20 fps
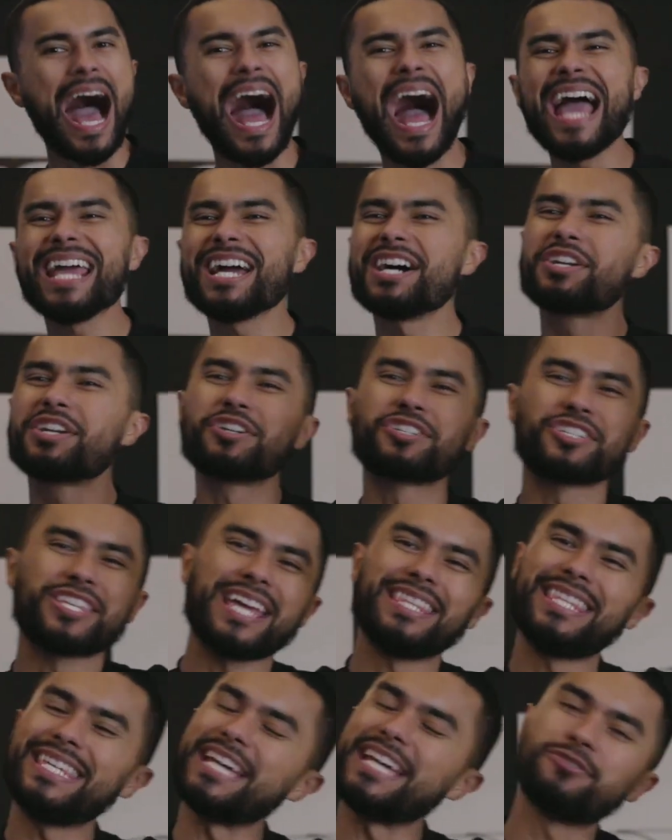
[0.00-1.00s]
I
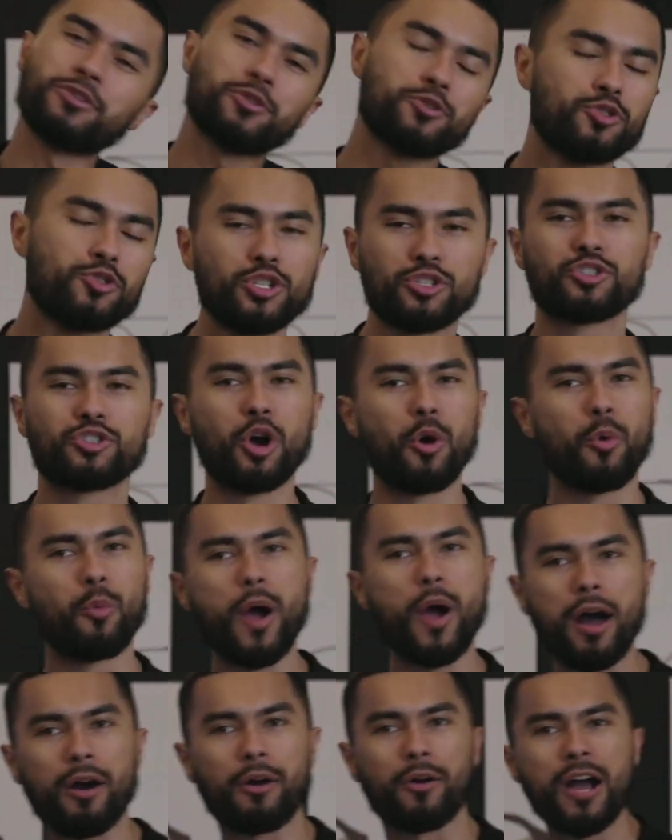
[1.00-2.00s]
understand the industry so
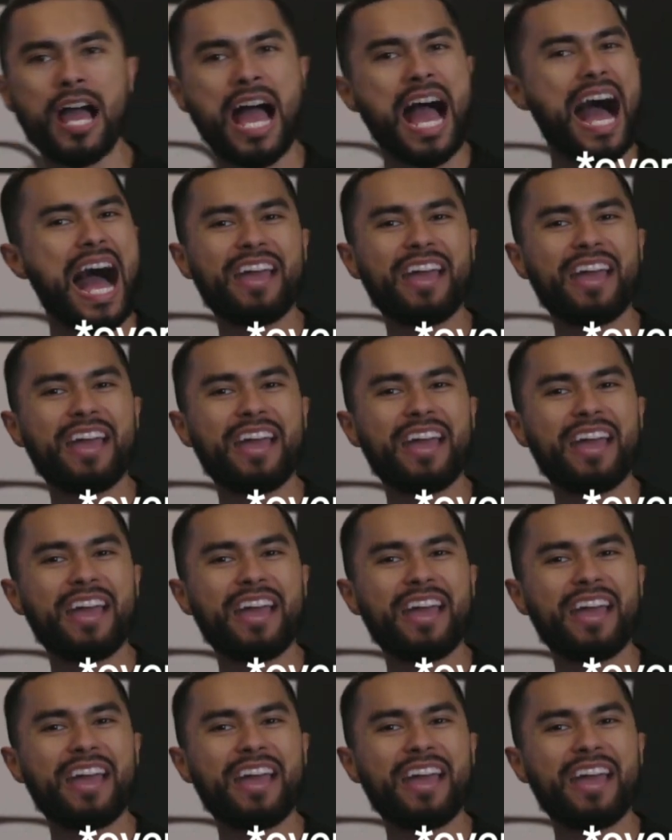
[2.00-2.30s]
well.